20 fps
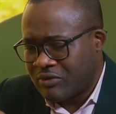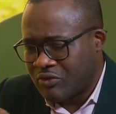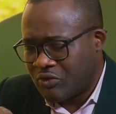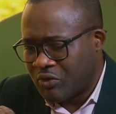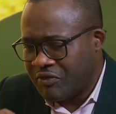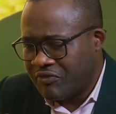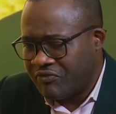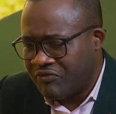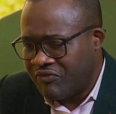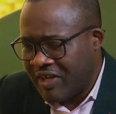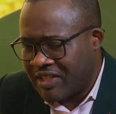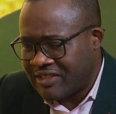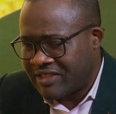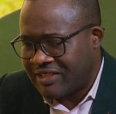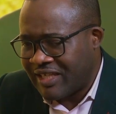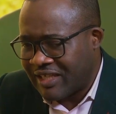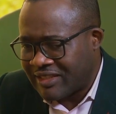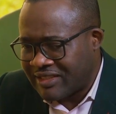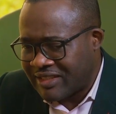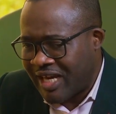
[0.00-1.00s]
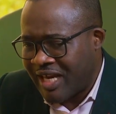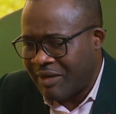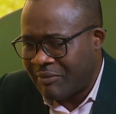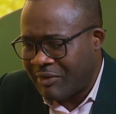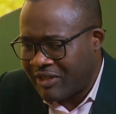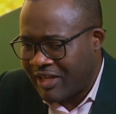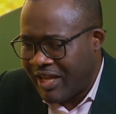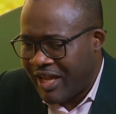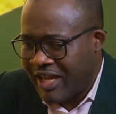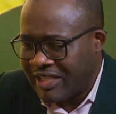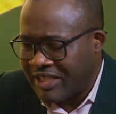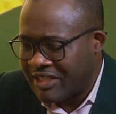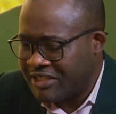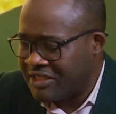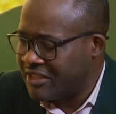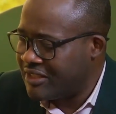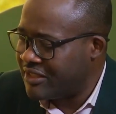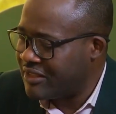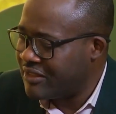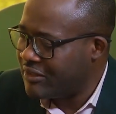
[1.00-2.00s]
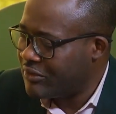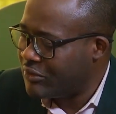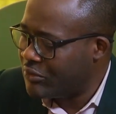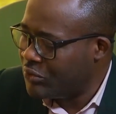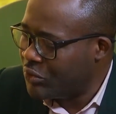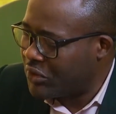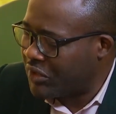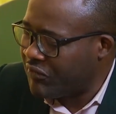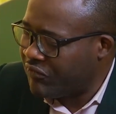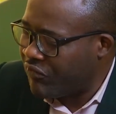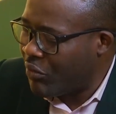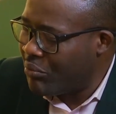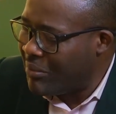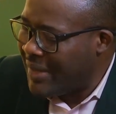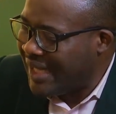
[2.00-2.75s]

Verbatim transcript: to invest their time and energy looking for